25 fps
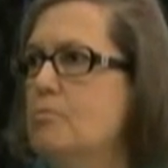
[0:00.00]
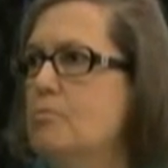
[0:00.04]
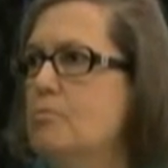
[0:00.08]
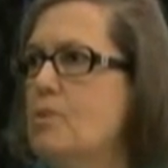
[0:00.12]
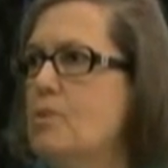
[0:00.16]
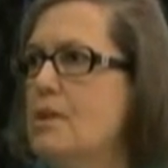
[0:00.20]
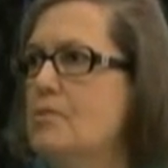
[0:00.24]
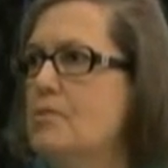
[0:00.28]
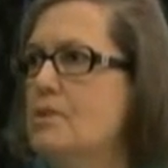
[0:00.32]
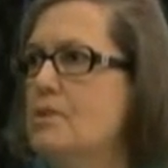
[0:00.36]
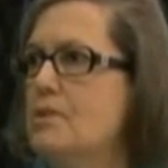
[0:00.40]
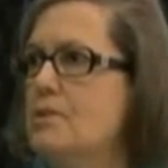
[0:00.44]

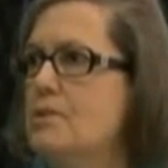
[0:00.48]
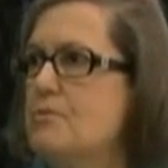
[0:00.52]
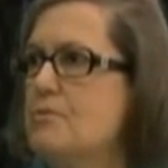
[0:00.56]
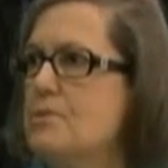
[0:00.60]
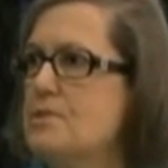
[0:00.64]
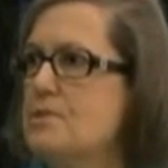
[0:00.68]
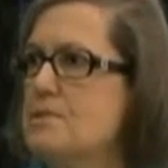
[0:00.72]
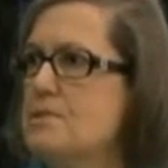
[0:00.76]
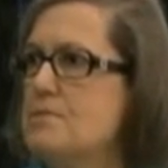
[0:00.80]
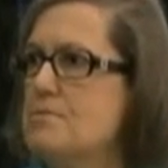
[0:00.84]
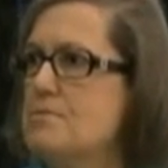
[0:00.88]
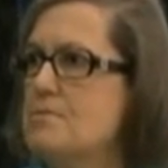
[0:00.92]
what the
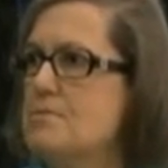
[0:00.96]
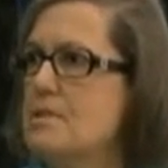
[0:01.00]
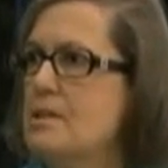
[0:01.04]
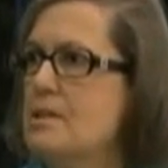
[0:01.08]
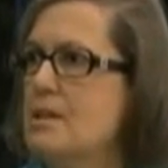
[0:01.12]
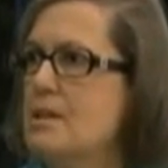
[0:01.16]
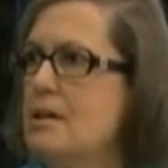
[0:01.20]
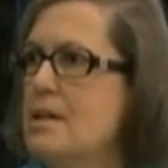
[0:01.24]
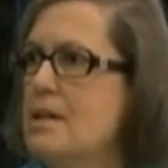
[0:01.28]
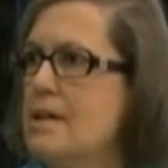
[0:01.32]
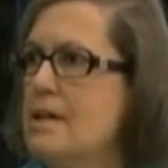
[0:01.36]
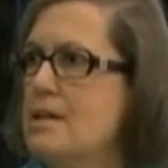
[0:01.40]
difference
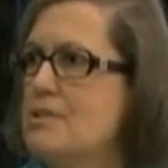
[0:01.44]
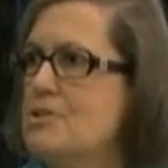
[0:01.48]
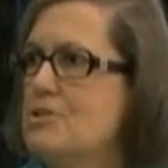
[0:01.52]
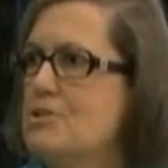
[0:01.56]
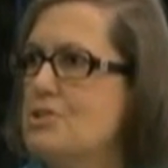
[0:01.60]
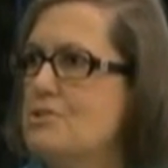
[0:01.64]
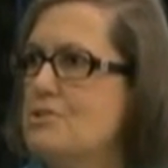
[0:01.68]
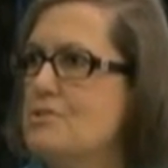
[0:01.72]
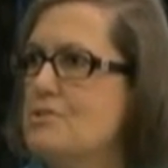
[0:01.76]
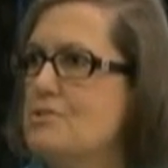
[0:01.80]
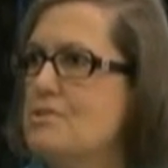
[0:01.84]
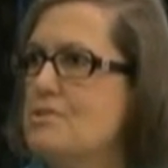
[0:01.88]
in our
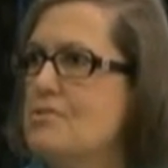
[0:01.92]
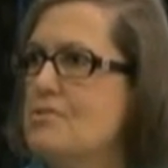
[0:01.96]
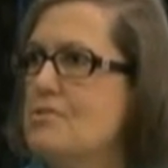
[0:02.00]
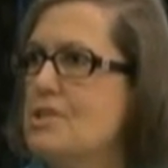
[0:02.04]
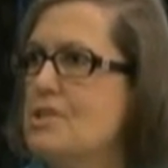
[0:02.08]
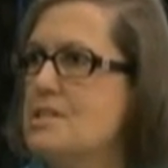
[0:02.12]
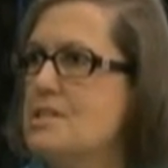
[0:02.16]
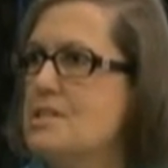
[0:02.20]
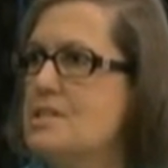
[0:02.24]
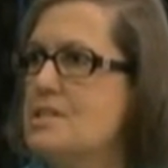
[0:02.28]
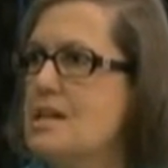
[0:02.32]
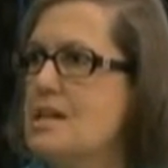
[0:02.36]
ages and
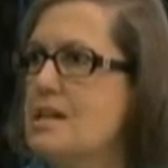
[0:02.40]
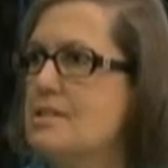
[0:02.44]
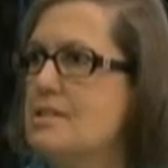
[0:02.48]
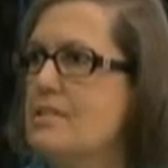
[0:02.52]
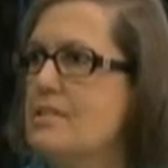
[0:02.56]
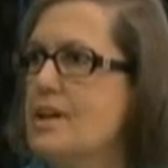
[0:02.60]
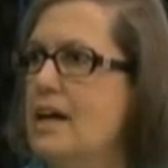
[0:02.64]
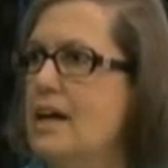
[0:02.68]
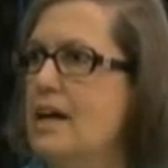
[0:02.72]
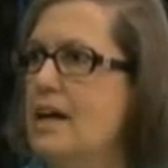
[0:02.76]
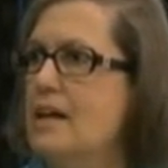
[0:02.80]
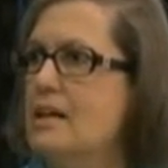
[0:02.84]
things like
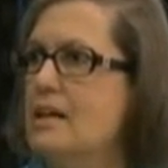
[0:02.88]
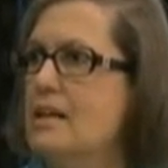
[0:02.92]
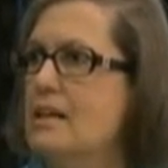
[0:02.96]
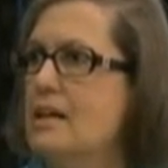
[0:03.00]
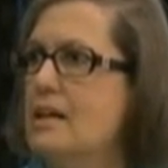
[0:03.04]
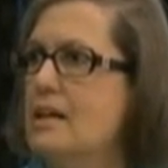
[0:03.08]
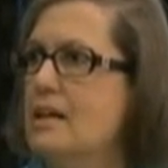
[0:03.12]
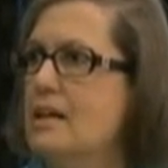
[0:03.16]
that.